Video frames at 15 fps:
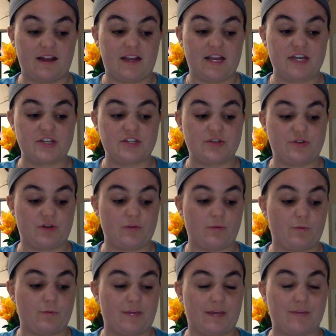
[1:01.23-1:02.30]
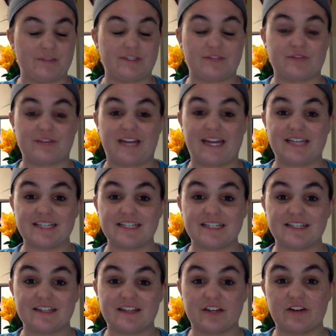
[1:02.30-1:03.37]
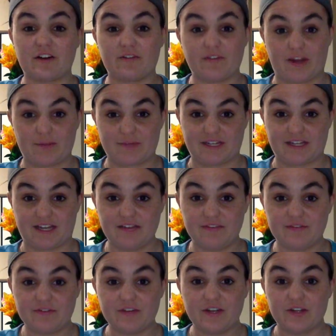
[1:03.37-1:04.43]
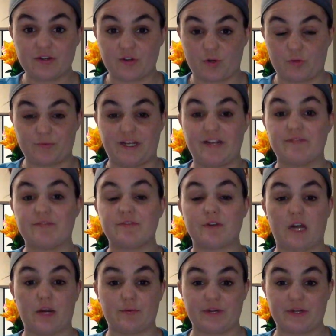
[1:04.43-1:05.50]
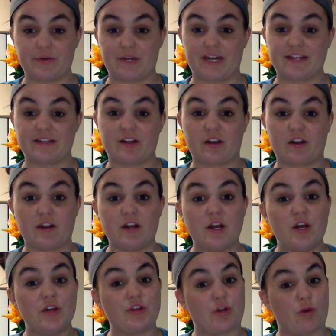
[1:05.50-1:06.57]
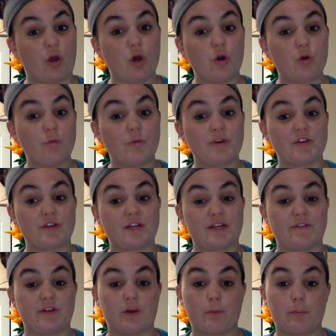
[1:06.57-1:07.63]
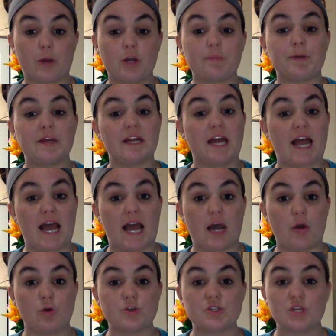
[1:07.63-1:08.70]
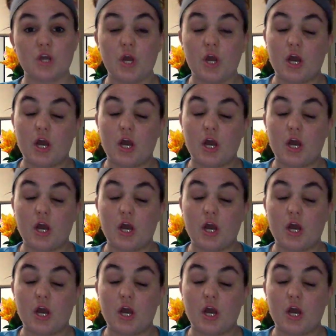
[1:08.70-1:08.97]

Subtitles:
Each student will be able to create their family life, their home life, recreate their home, whether they live in an apartment, a house,